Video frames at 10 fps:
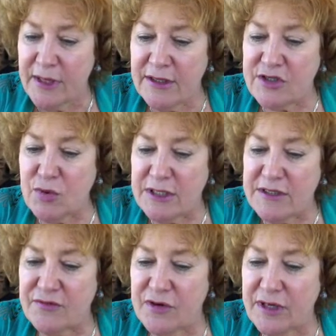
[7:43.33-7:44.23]
This one
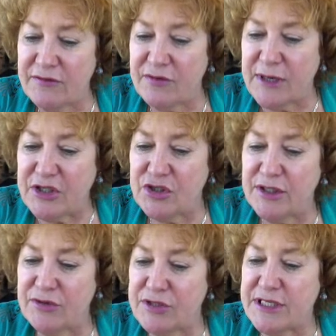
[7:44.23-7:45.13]
is for Information
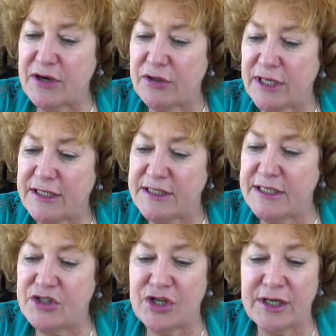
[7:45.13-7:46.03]
Literacy Online
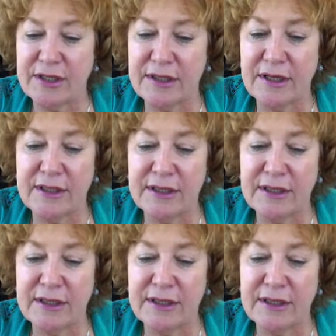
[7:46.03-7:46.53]
Teaching,